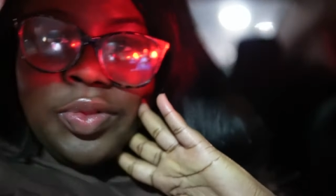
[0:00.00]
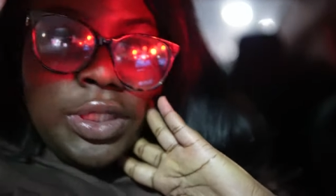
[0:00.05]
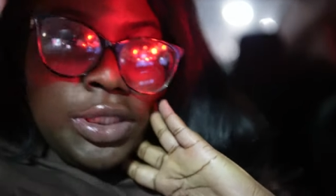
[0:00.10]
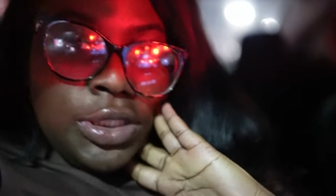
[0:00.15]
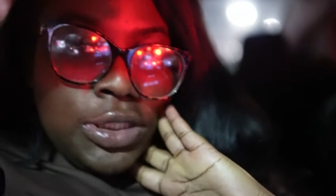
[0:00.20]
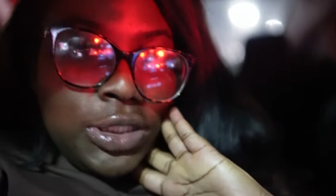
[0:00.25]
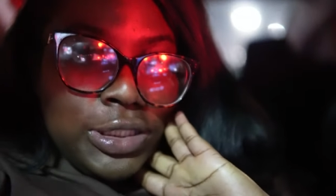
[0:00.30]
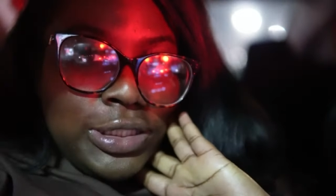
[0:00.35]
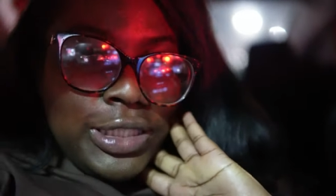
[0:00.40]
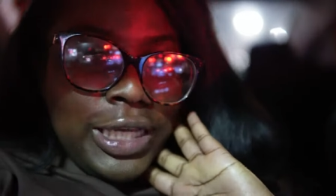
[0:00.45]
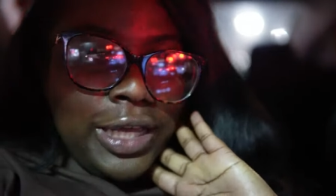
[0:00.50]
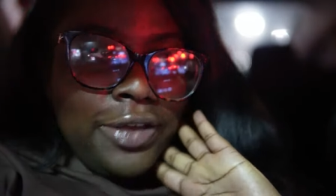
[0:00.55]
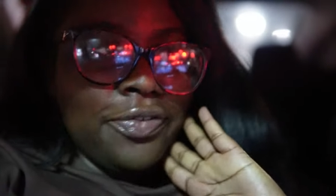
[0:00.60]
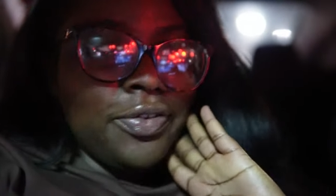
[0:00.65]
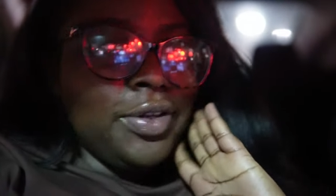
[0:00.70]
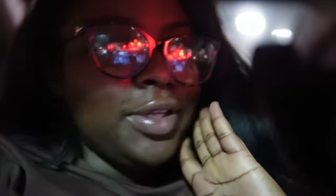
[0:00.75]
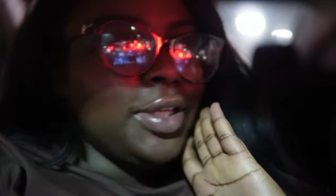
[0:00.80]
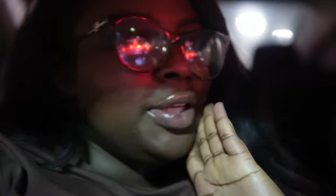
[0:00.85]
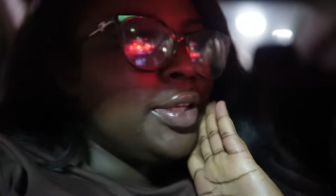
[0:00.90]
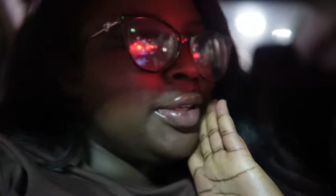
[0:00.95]
we should
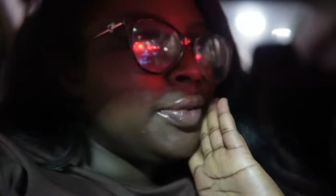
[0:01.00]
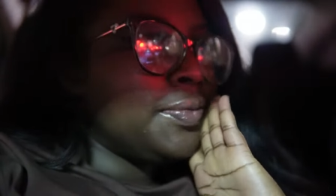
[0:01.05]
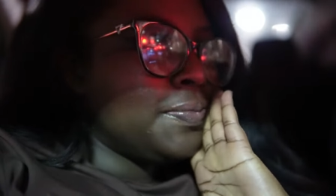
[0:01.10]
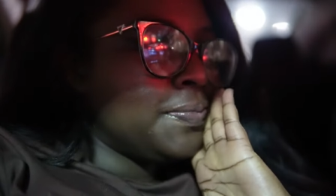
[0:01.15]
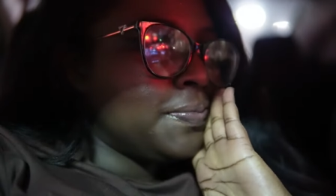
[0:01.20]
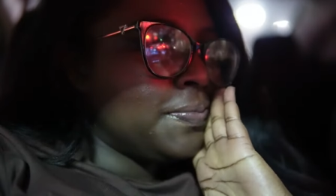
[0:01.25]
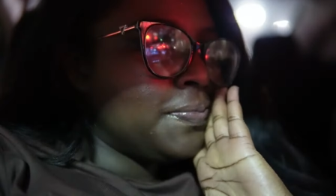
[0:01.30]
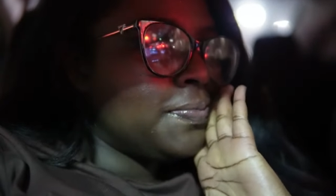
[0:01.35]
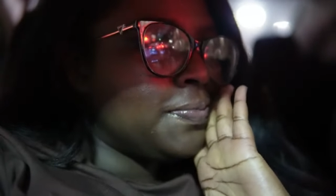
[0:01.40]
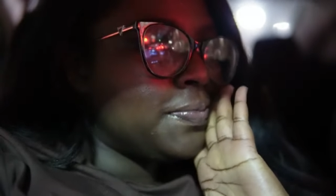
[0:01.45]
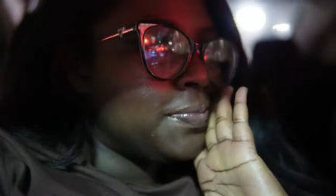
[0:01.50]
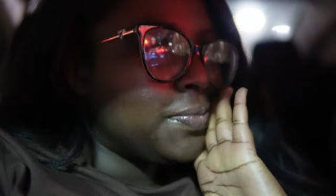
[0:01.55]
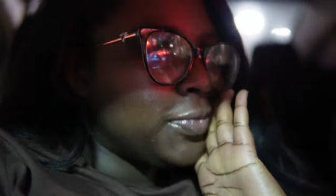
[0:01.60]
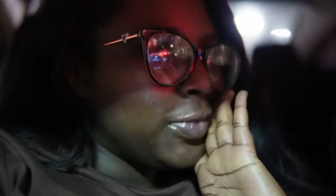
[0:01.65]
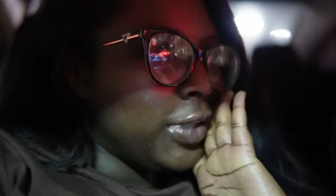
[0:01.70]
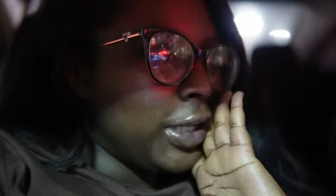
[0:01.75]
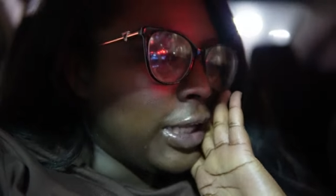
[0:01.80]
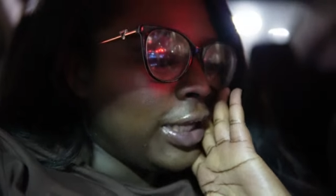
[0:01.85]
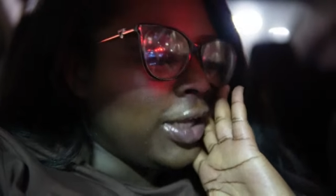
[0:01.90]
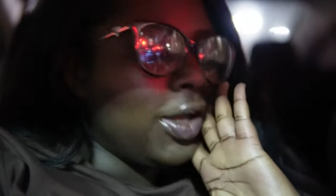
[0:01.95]
definitely,
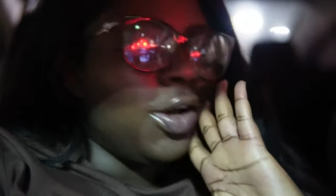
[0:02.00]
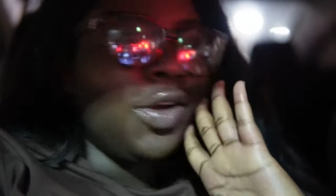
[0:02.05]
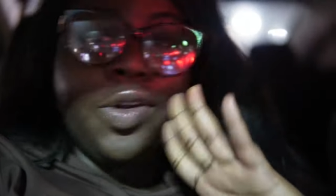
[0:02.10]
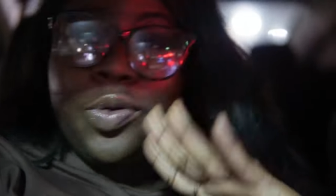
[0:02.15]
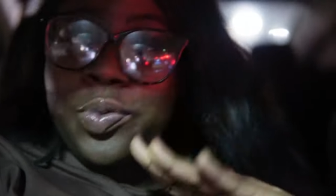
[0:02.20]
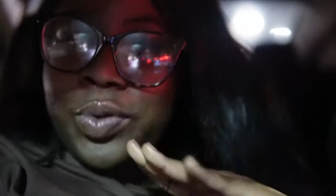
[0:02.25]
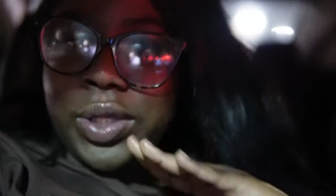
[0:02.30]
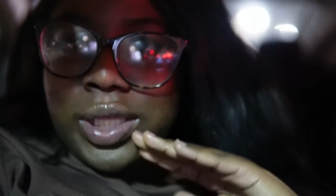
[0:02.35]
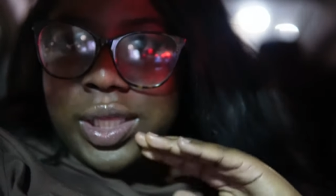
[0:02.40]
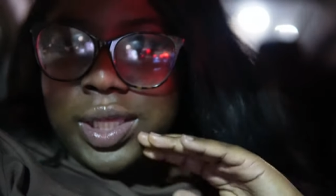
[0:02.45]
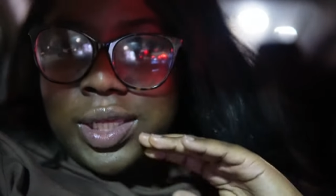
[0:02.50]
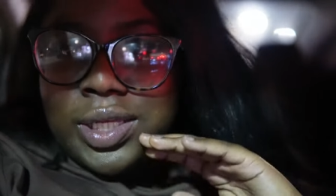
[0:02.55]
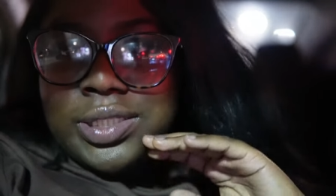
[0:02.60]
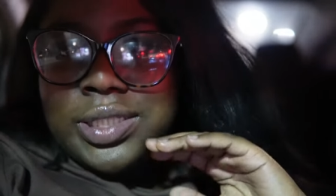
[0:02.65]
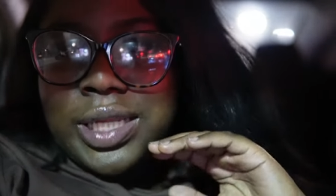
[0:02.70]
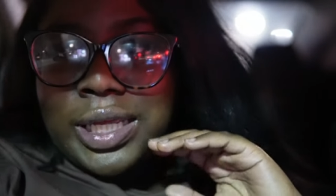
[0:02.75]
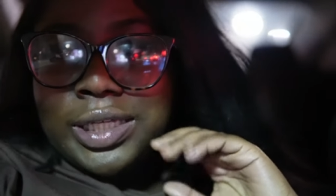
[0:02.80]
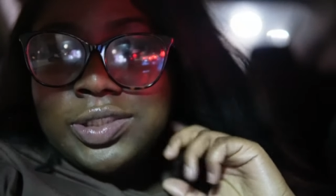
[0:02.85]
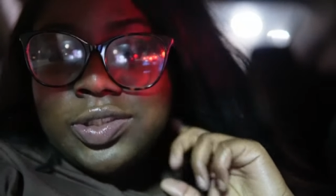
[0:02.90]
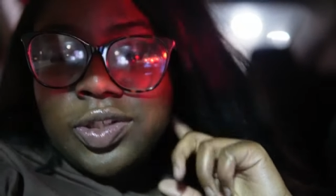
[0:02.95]
like on the
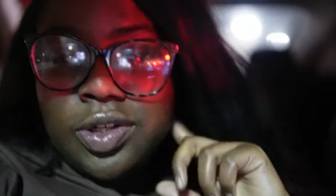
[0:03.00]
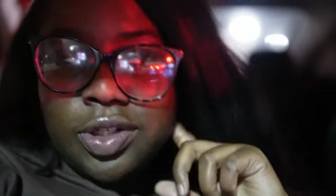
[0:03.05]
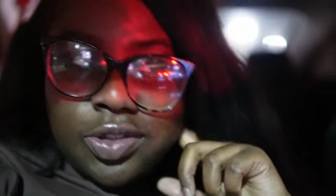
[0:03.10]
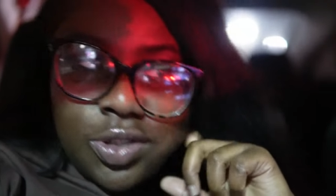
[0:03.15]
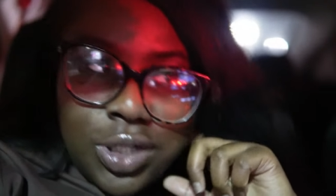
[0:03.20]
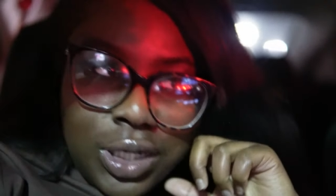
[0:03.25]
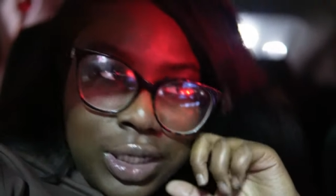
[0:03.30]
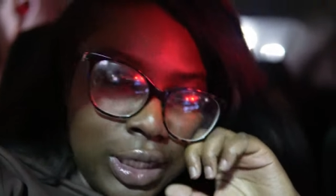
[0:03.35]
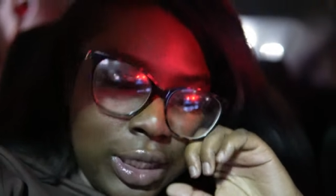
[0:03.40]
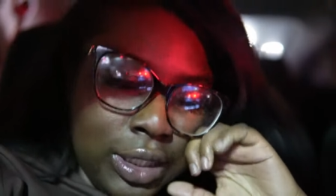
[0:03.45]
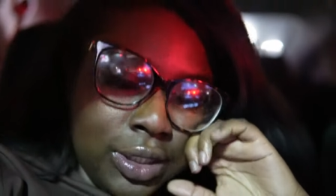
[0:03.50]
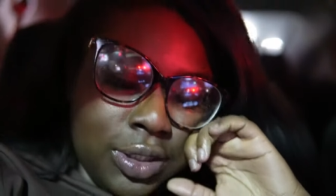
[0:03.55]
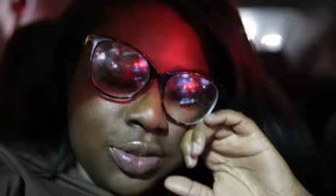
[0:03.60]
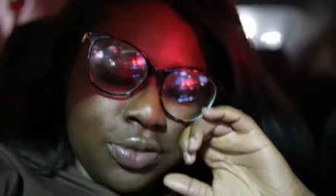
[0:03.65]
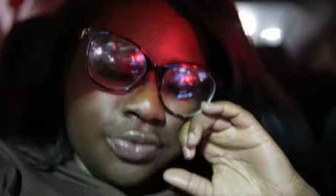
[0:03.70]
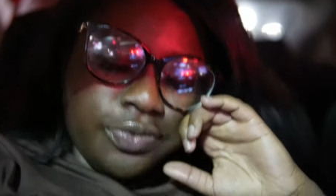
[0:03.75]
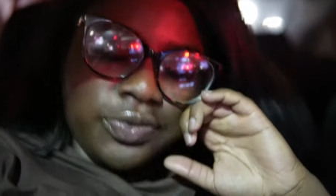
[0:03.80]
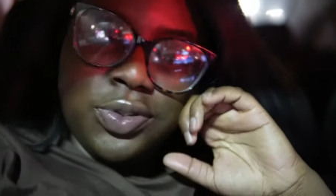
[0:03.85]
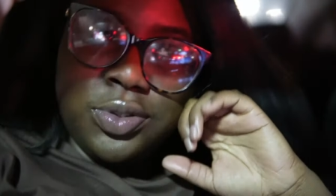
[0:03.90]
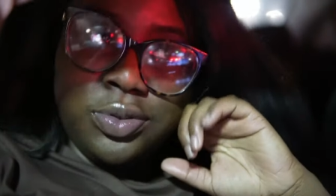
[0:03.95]
weekends, like start trying like
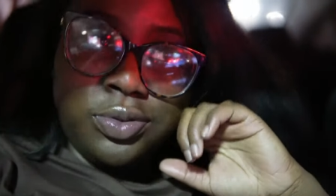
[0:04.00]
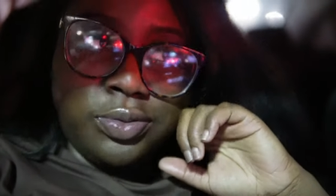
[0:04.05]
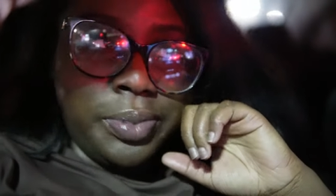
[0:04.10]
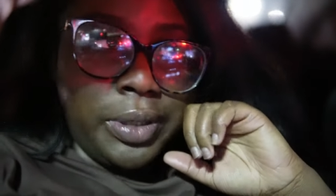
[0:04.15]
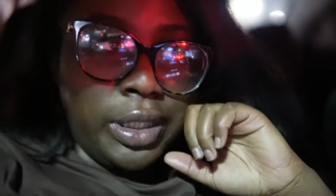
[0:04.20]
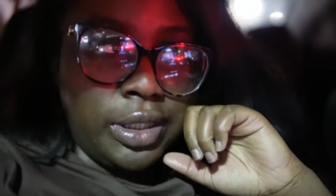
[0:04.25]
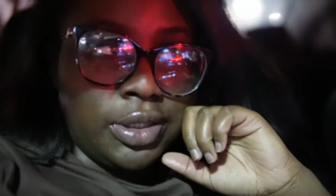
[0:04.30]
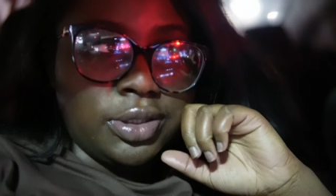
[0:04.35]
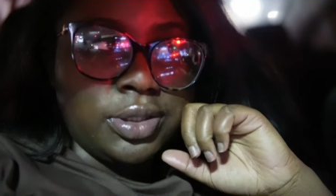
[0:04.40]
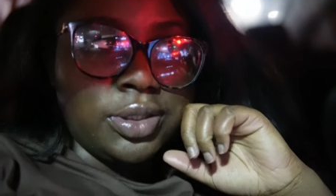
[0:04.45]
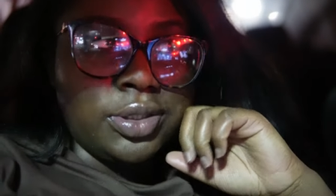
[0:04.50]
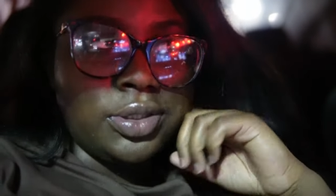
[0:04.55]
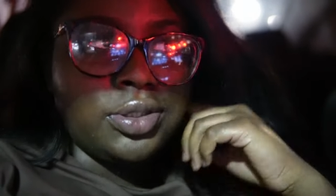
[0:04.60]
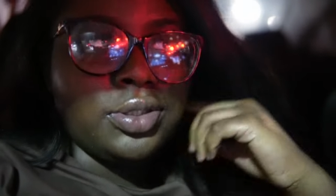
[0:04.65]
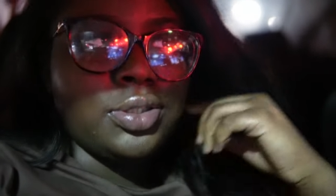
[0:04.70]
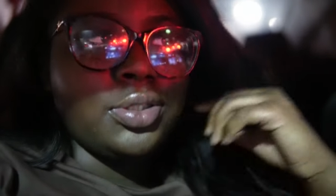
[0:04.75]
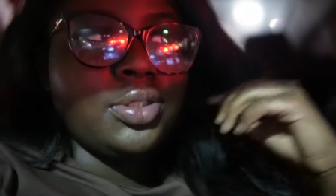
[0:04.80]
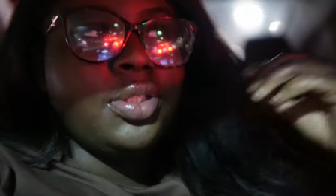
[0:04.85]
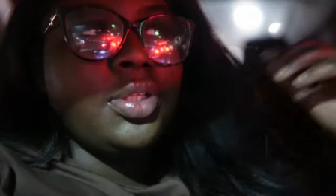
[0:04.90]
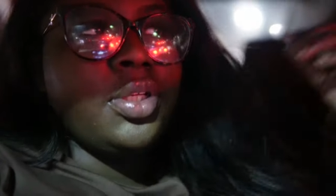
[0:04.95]
new food places.